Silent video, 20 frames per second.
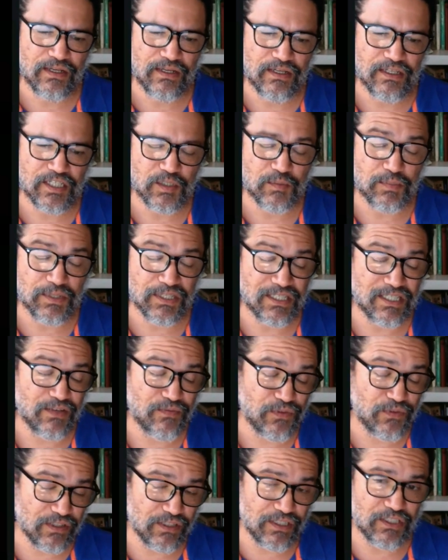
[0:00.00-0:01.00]

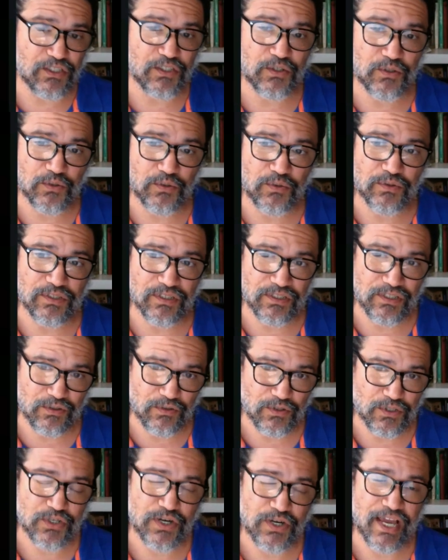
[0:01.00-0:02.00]
specifically to the new
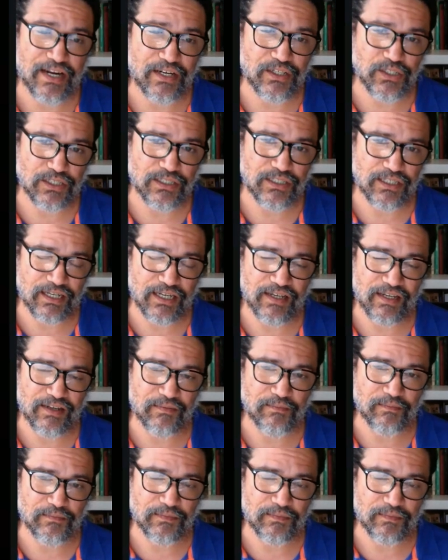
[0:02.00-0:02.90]
strategy that I'm